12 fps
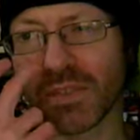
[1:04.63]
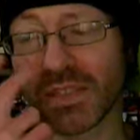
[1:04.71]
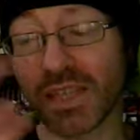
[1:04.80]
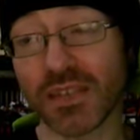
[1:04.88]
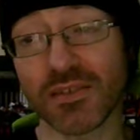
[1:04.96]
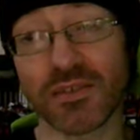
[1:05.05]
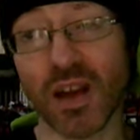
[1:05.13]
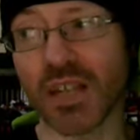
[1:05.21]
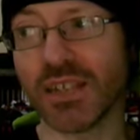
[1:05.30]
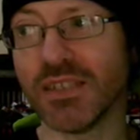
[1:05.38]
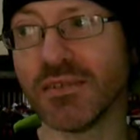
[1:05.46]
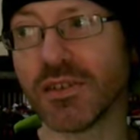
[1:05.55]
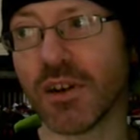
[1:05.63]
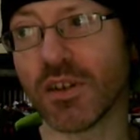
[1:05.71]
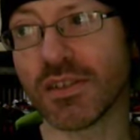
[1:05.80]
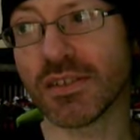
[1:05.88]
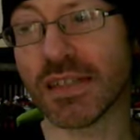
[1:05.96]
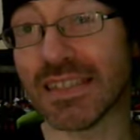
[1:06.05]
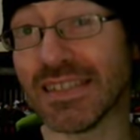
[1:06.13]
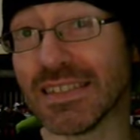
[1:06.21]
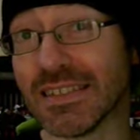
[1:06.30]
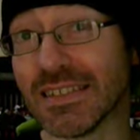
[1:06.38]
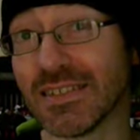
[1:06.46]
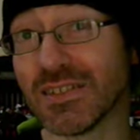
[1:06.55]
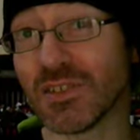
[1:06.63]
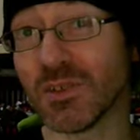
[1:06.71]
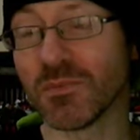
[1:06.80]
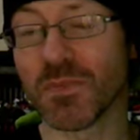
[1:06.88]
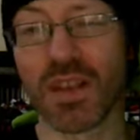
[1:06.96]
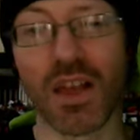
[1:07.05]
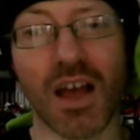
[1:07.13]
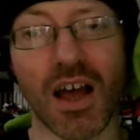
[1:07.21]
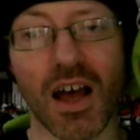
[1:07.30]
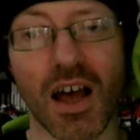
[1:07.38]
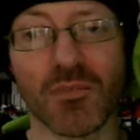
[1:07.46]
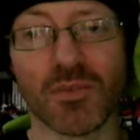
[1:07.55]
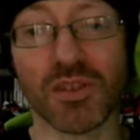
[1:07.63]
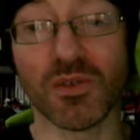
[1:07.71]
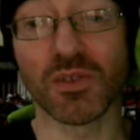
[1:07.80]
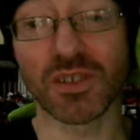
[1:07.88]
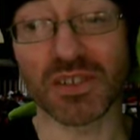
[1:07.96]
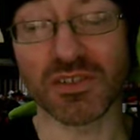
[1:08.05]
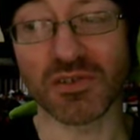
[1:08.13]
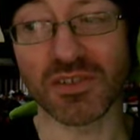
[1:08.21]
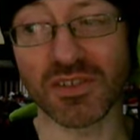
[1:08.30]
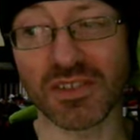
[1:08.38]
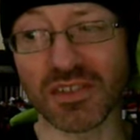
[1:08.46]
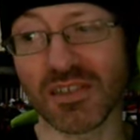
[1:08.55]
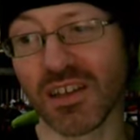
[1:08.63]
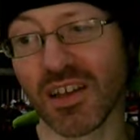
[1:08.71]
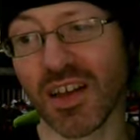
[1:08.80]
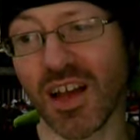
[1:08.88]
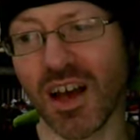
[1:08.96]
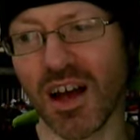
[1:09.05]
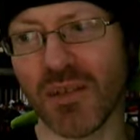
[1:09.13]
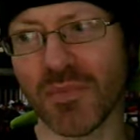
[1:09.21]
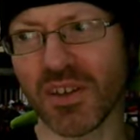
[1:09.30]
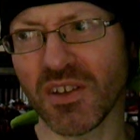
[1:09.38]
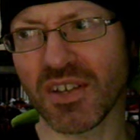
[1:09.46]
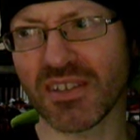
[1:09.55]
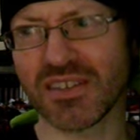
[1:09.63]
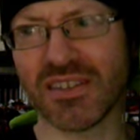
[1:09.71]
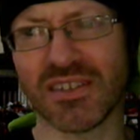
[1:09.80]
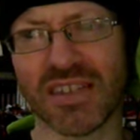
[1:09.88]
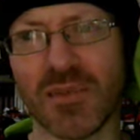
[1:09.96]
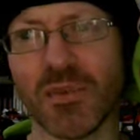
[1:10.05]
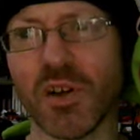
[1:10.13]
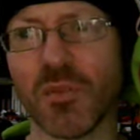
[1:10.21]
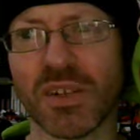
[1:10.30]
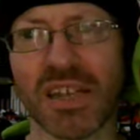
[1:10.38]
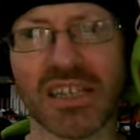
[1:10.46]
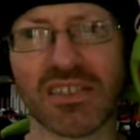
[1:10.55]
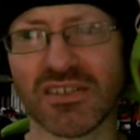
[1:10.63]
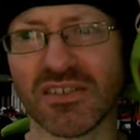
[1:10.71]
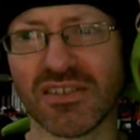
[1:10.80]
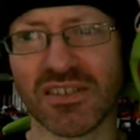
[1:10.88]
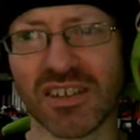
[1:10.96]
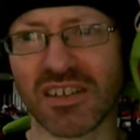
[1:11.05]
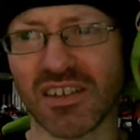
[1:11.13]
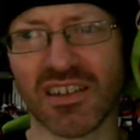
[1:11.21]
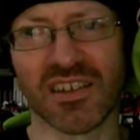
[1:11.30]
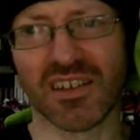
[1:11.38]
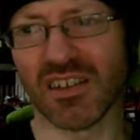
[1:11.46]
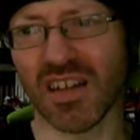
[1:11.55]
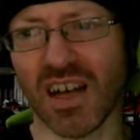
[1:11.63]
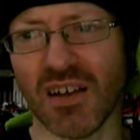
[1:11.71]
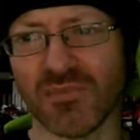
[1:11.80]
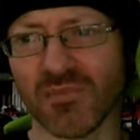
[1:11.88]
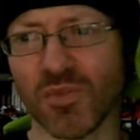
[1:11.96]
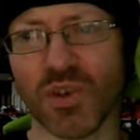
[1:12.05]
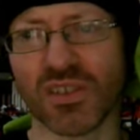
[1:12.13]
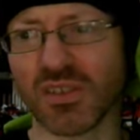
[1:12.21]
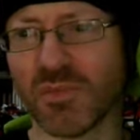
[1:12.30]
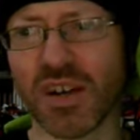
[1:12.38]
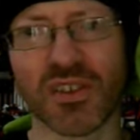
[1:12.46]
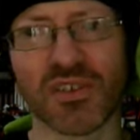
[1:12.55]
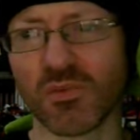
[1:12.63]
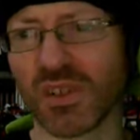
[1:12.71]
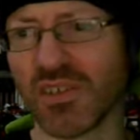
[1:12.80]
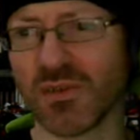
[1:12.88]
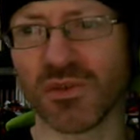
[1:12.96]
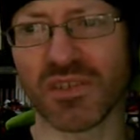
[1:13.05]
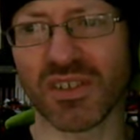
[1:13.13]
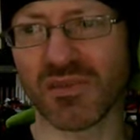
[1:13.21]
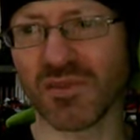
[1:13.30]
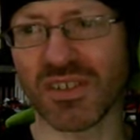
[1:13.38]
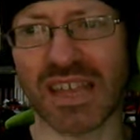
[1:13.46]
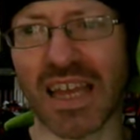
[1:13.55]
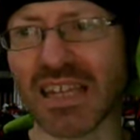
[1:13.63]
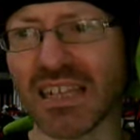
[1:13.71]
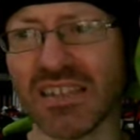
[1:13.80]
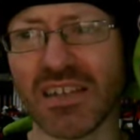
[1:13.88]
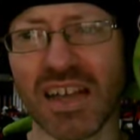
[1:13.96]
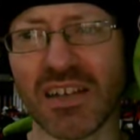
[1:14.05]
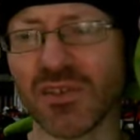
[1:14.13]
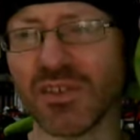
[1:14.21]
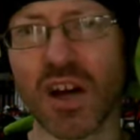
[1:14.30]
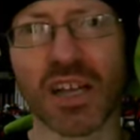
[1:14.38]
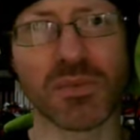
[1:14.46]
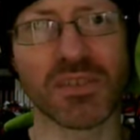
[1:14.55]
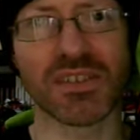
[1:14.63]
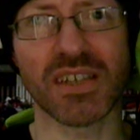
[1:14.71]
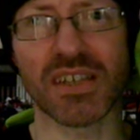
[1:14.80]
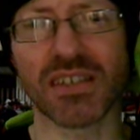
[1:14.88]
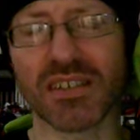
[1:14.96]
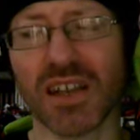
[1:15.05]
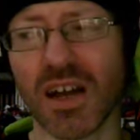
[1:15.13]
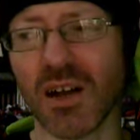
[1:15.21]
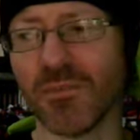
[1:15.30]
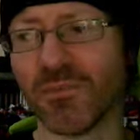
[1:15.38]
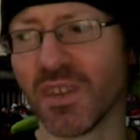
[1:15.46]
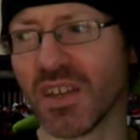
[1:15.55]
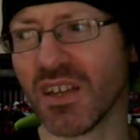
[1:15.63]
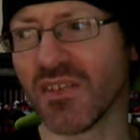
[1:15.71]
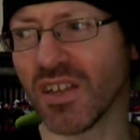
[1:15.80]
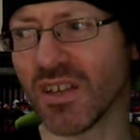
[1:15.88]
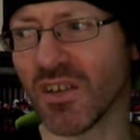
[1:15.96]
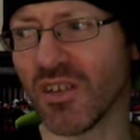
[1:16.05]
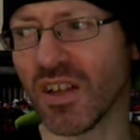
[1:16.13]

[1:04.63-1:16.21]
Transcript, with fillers: yeah, so honestly, I didn't see the show. It looked interesting. They got like 6 Emmy nominations, like Rotten Tomatoes or whatever. It was like 80 or 90%. They